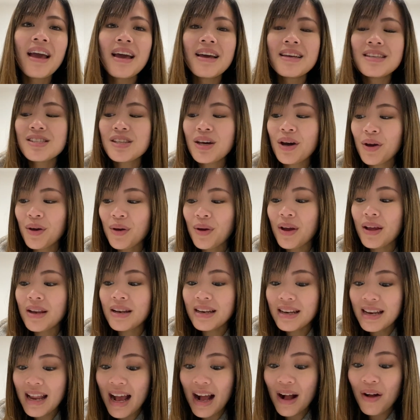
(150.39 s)
So
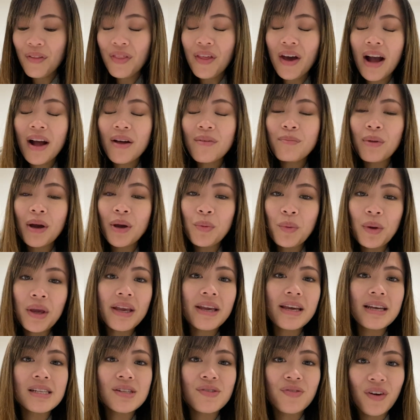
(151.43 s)
now that my
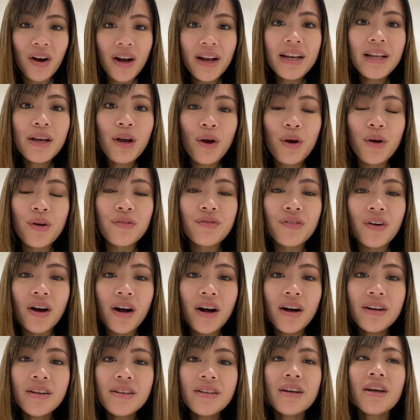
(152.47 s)
week is finally
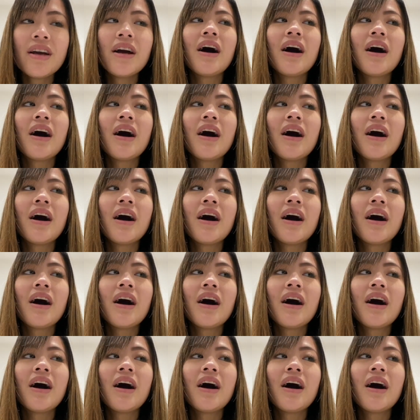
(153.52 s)
over,